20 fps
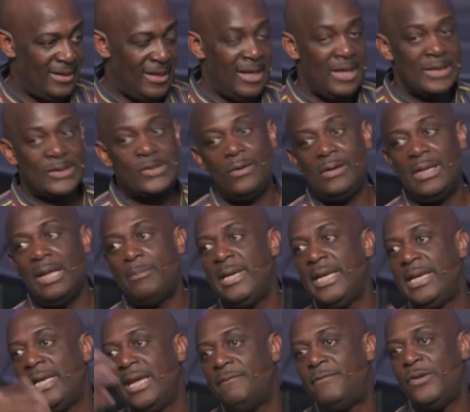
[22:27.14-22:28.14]
So let me
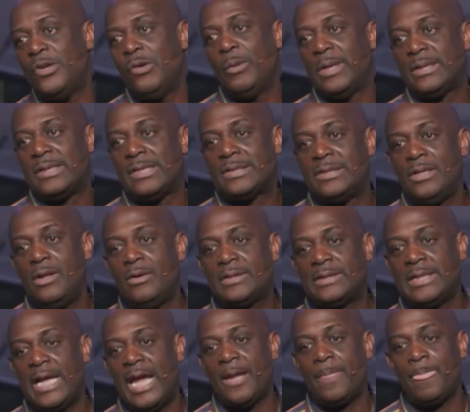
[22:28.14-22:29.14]
give you what this looks
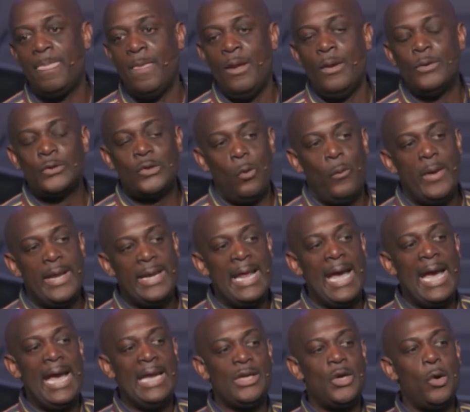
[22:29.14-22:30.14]
like. So when
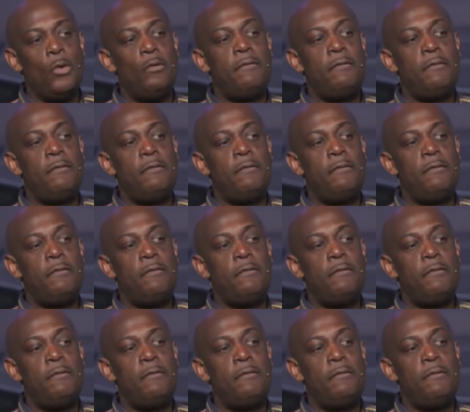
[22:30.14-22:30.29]
I go